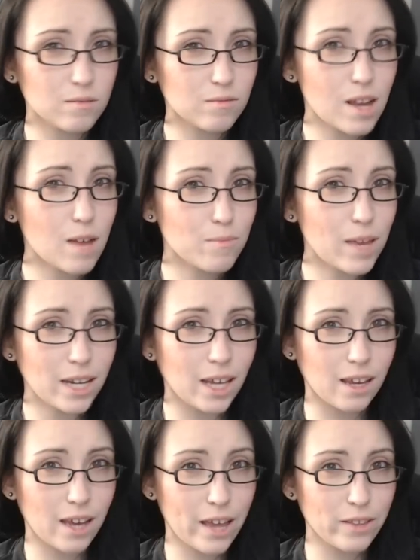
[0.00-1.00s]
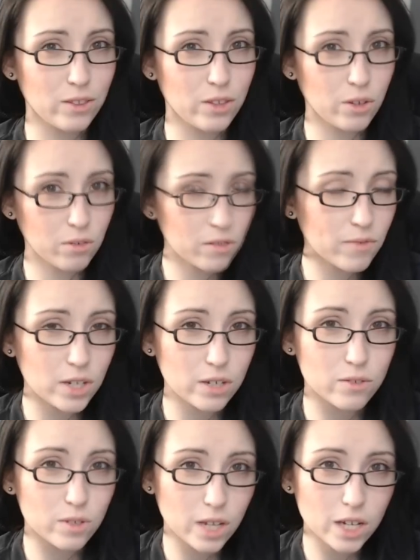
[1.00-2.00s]
Not many, and the only
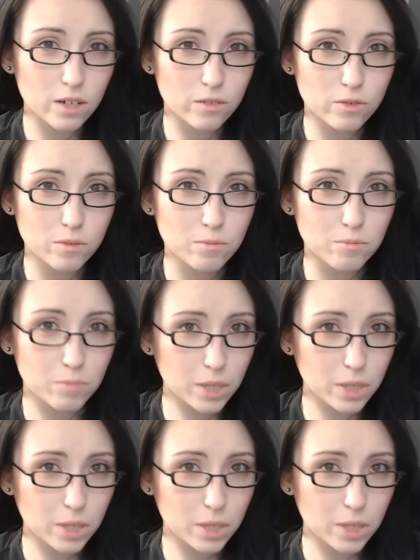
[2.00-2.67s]
videos you get are from